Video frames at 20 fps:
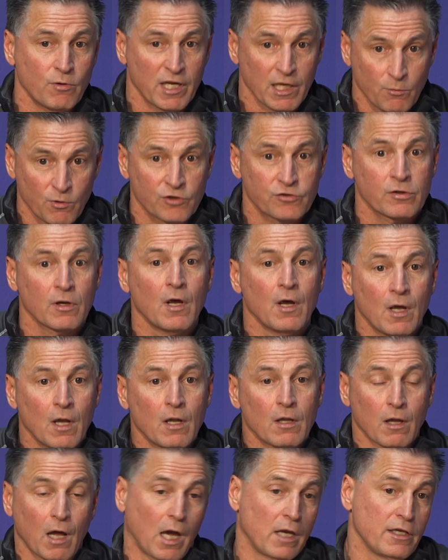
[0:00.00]
He was
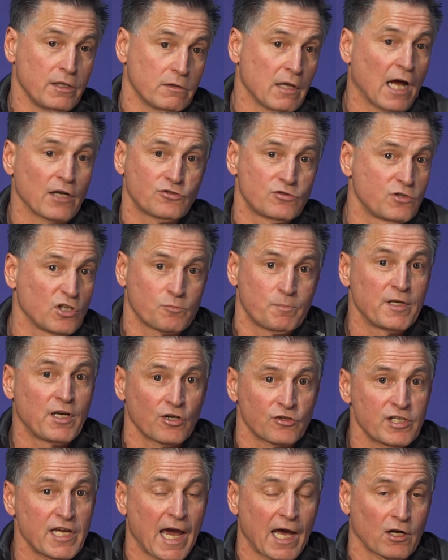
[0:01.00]
not just
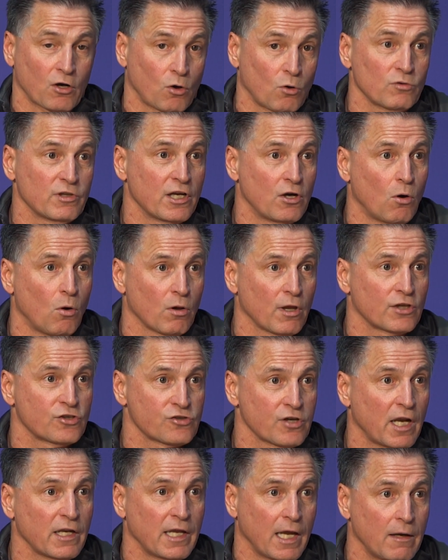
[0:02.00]
because he had our only goal on
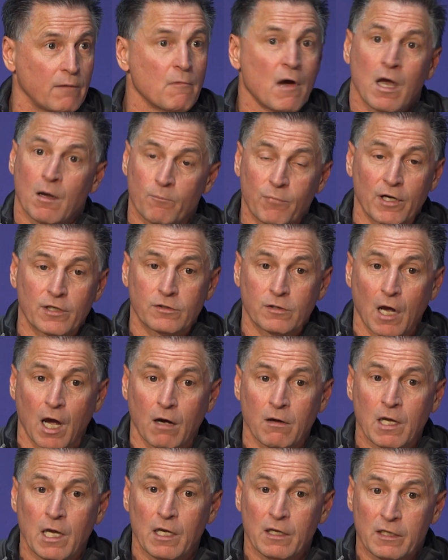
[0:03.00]
Sunday, but
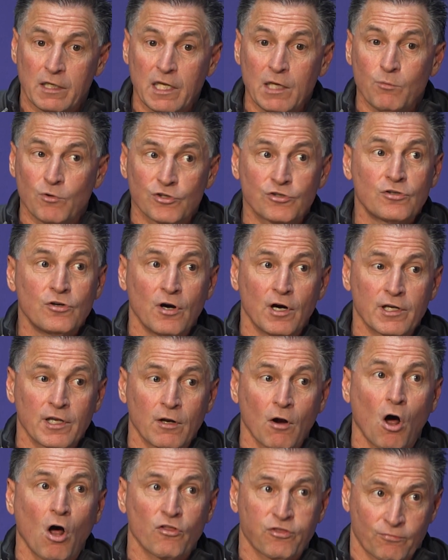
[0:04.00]
he was good
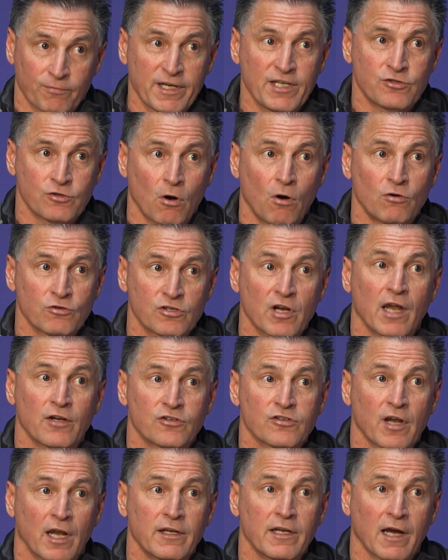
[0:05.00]
in all three zones on
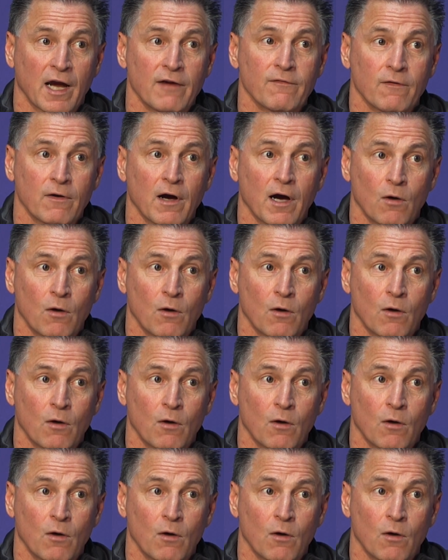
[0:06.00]
Sunday.